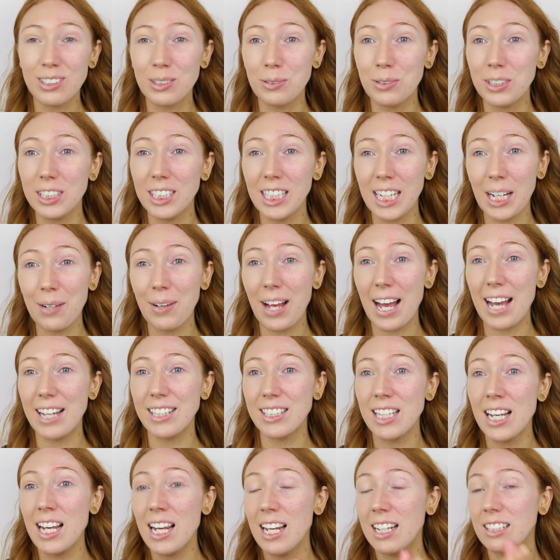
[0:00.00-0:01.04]
So I'm gonna go
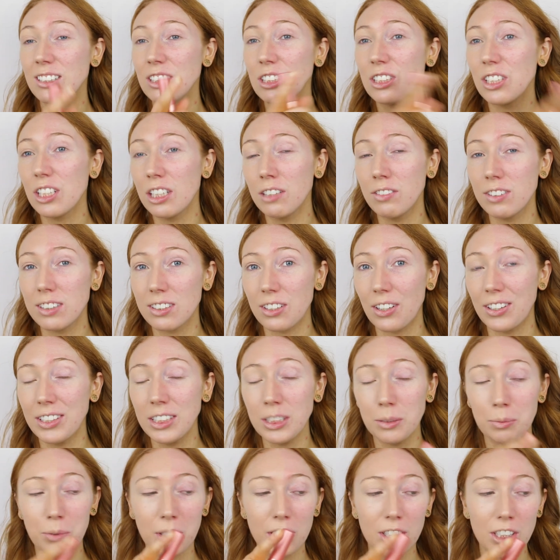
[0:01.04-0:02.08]
ahead and do the other side,
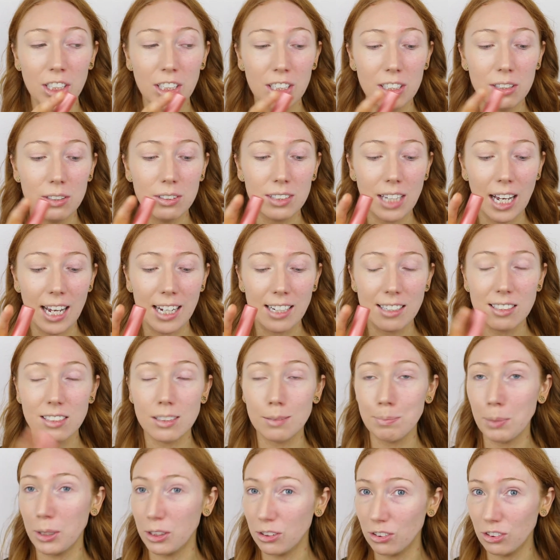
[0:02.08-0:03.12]
and we're gonna use a
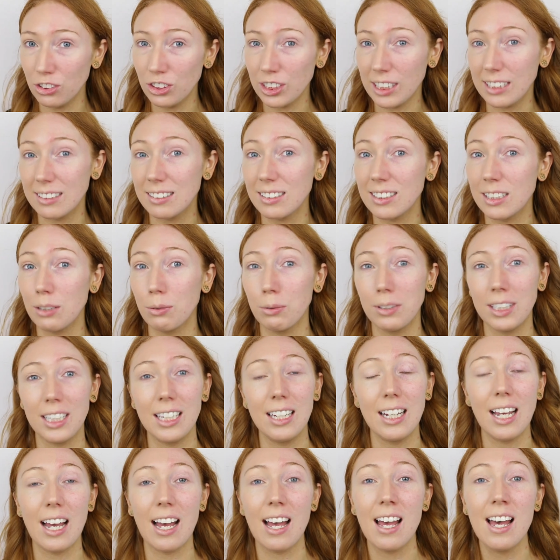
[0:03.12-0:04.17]
sponge and see if we
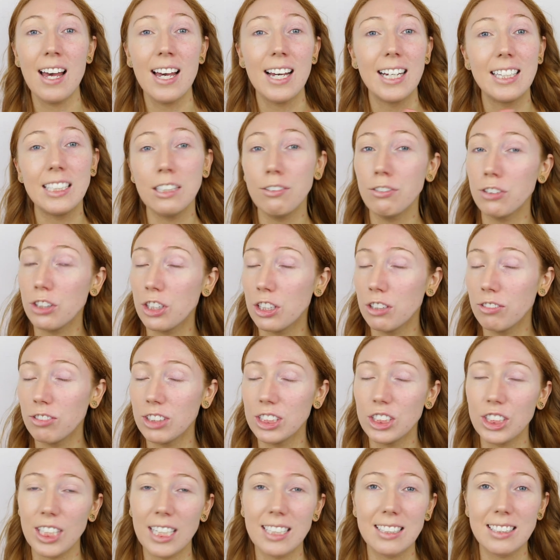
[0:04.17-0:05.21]
can get a different
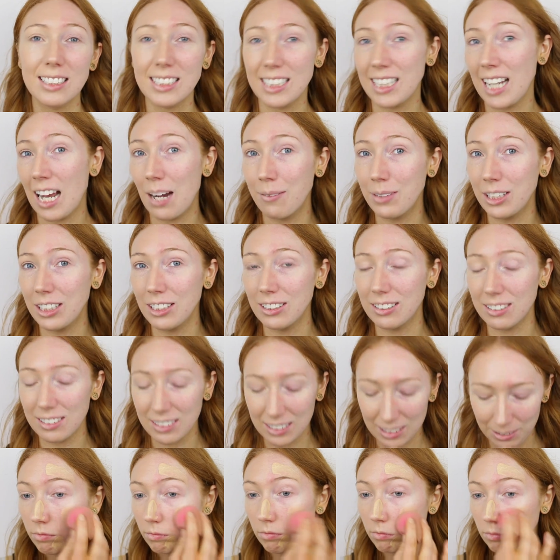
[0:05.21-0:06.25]
coverage and see how it
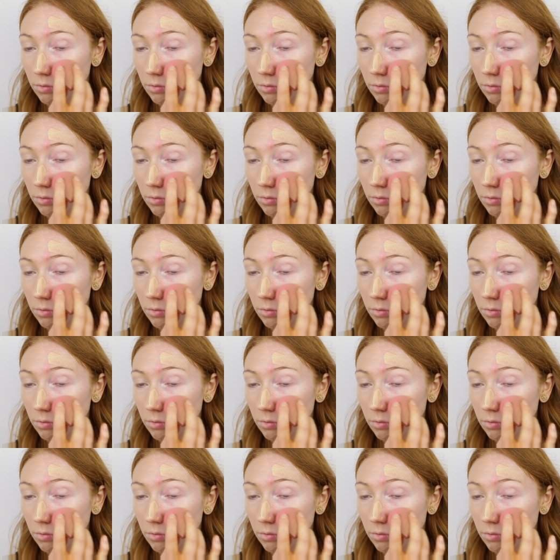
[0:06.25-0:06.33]
looks.